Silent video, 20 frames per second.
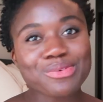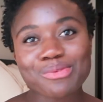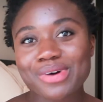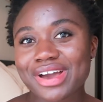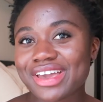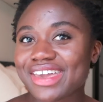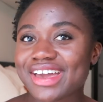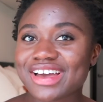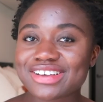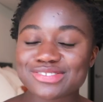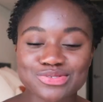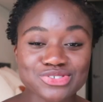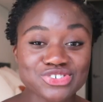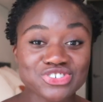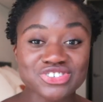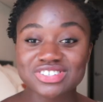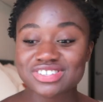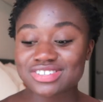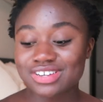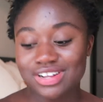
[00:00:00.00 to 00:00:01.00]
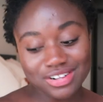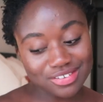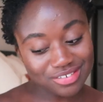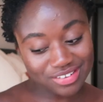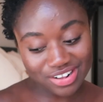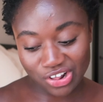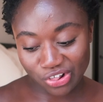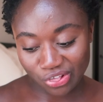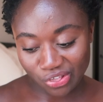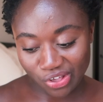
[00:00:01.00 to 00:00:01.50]
white cast was just
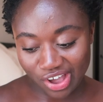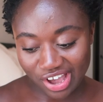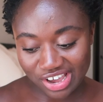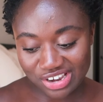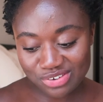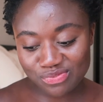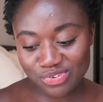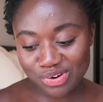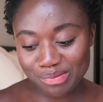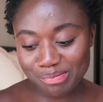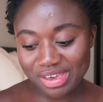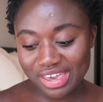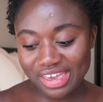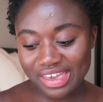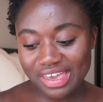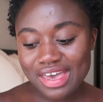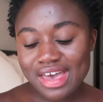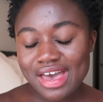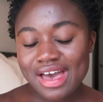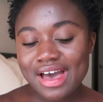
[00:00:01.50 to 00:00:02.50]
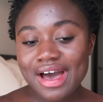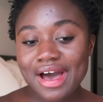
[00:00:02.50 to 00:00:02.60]
a lot for me.